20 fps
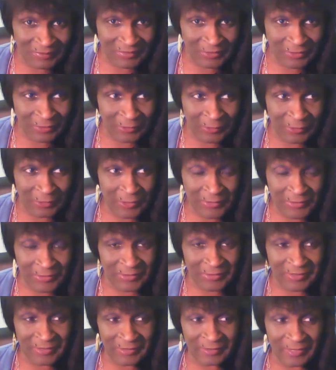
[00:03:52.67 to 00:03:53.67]
I
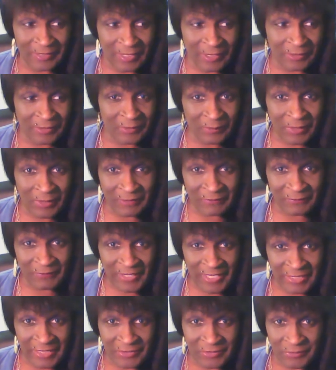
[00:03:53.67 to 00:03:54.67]
only run
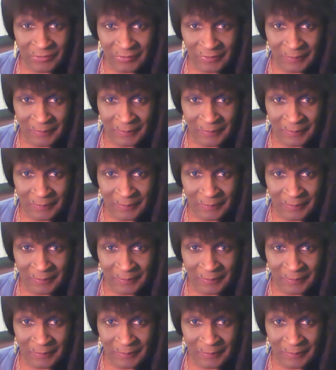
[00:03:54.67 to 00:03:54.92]
fast